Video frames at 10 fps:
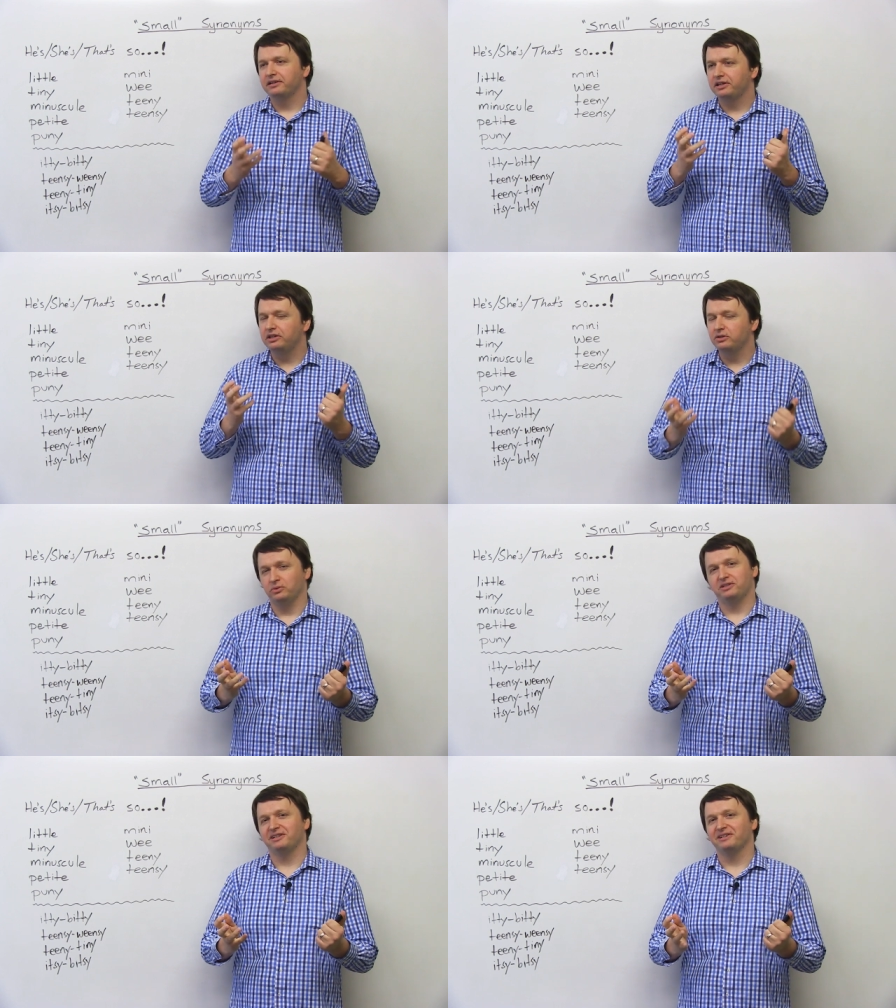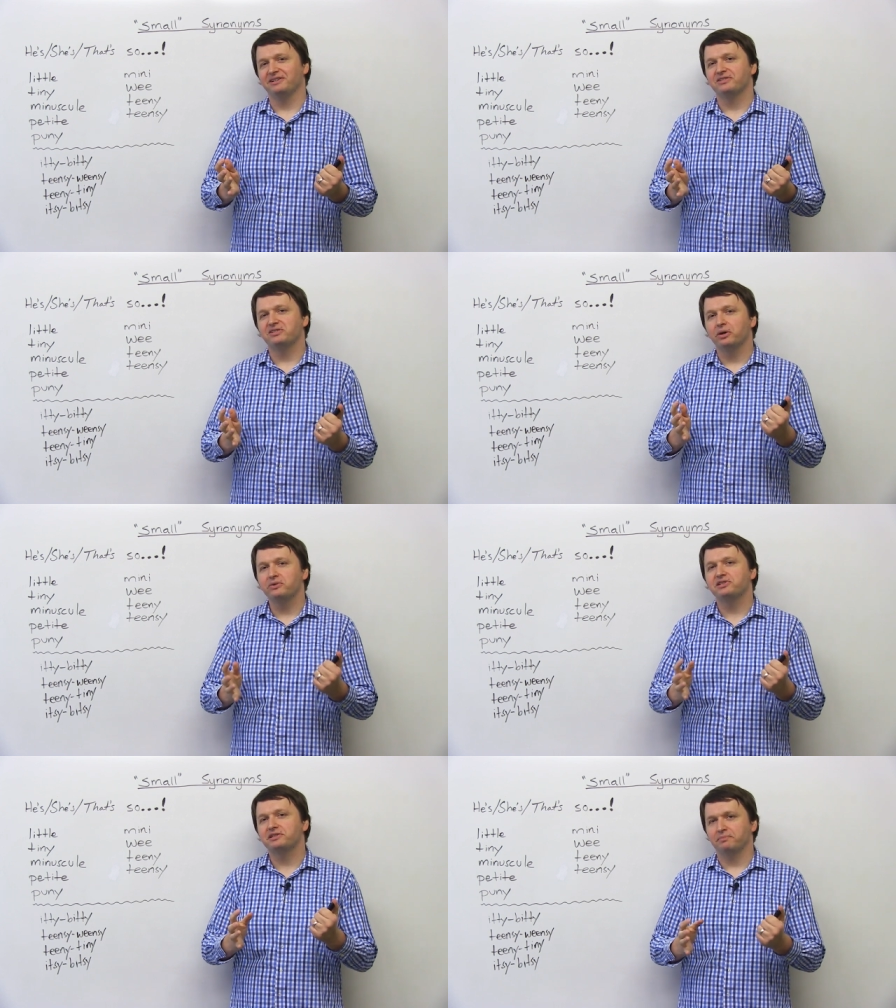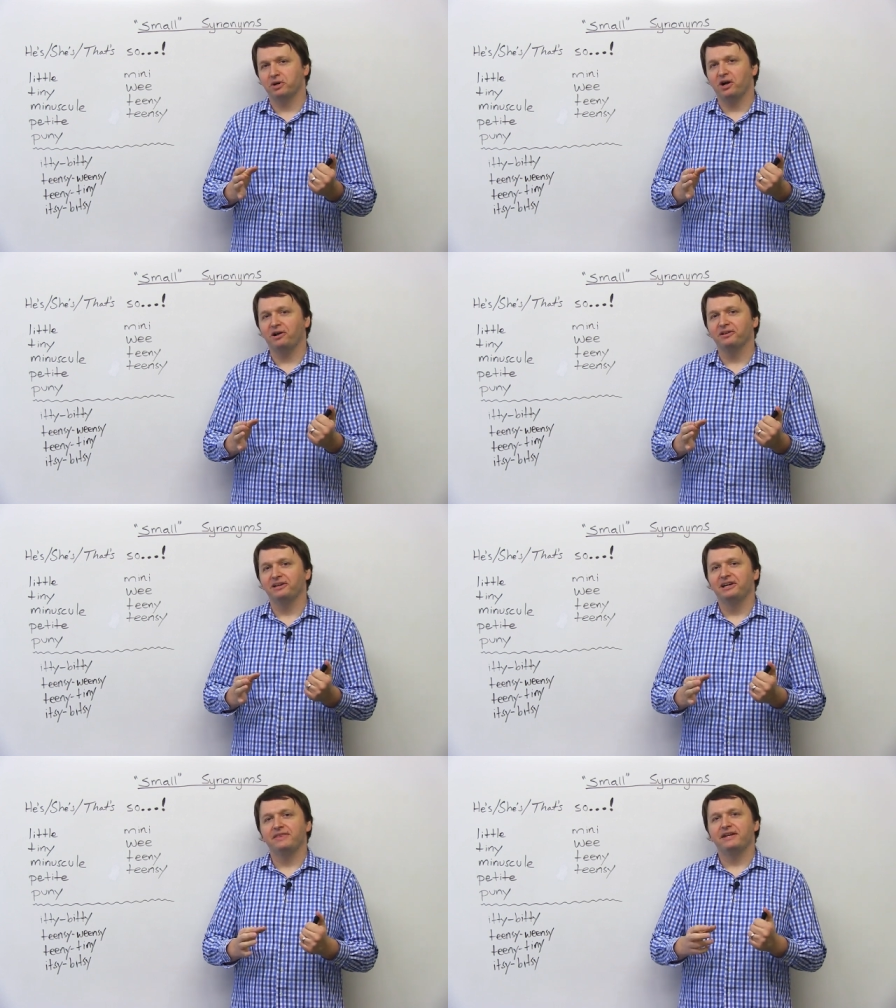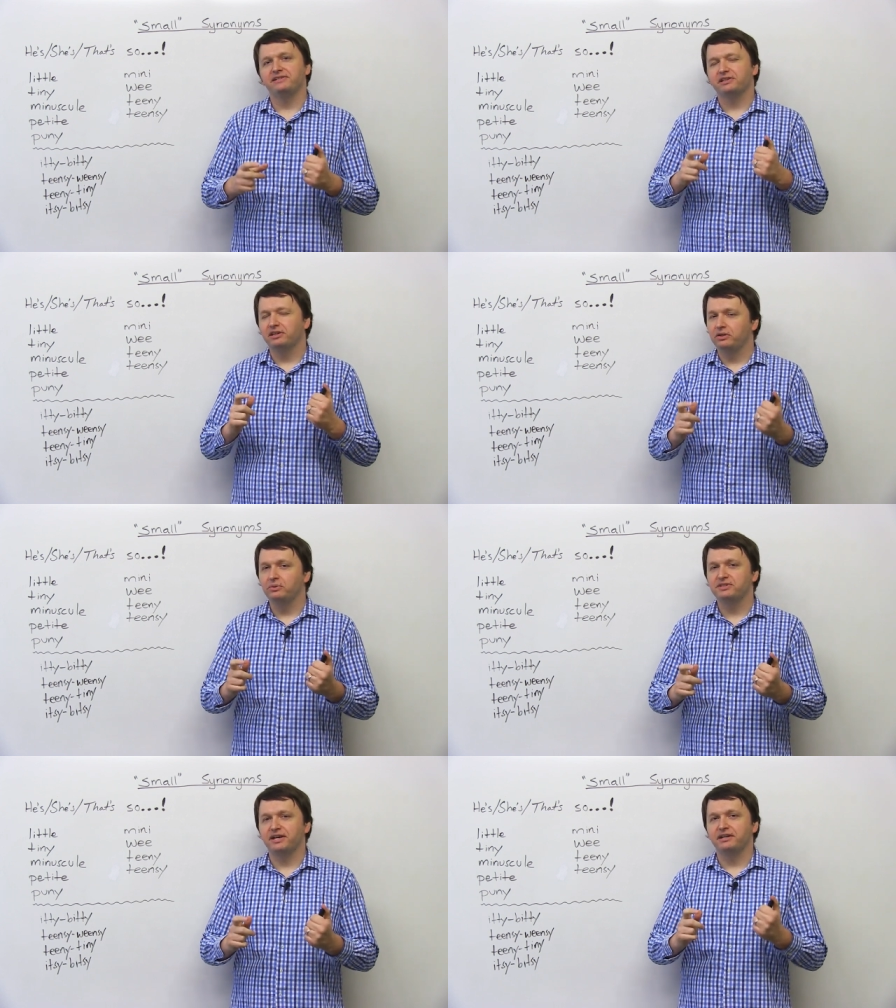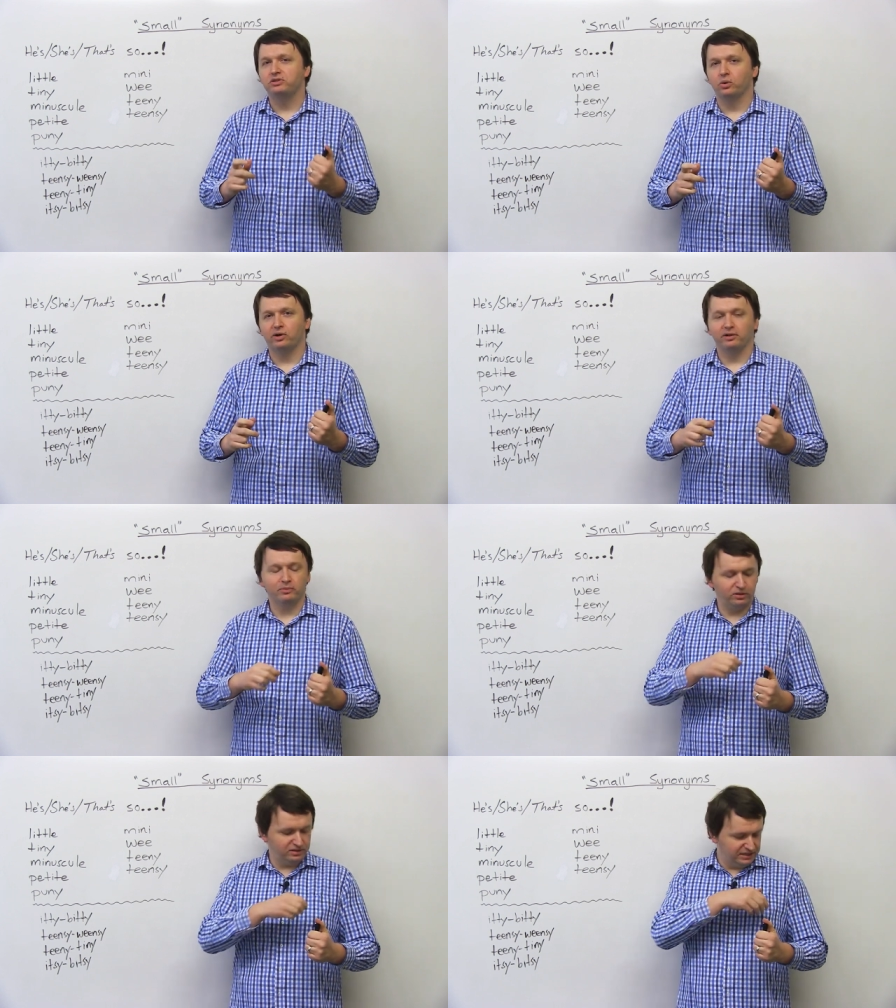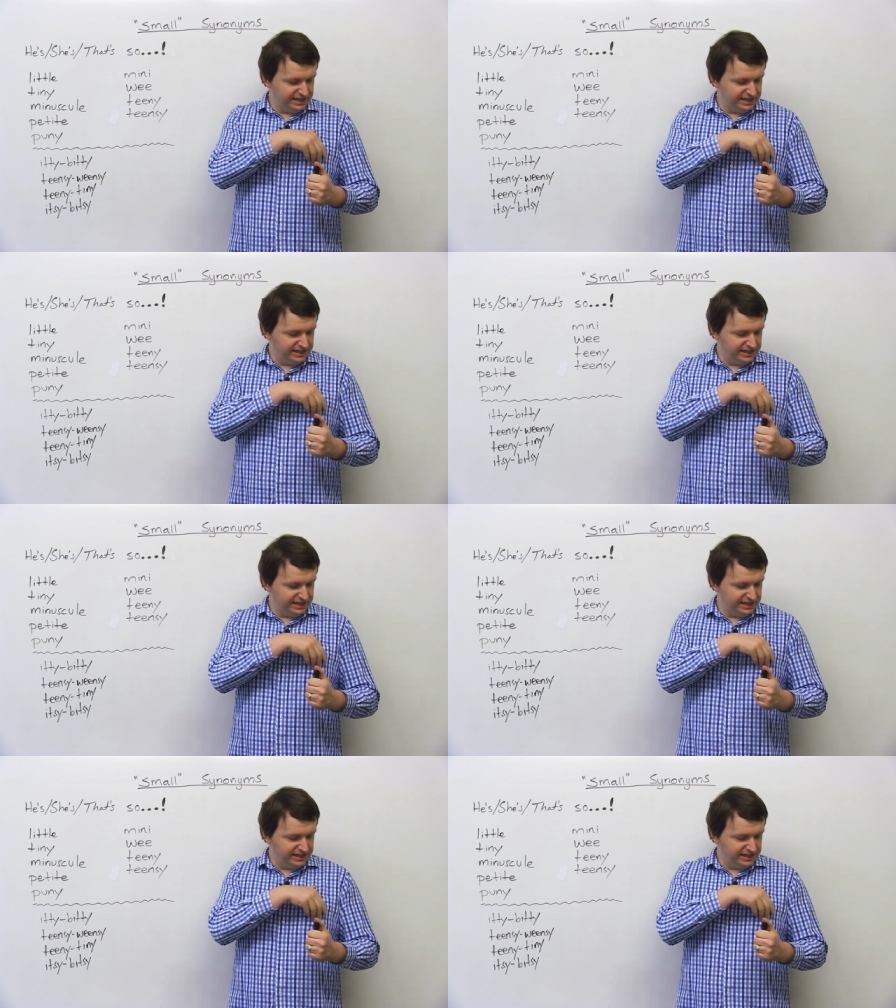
cute, so small that it's cute and adorable.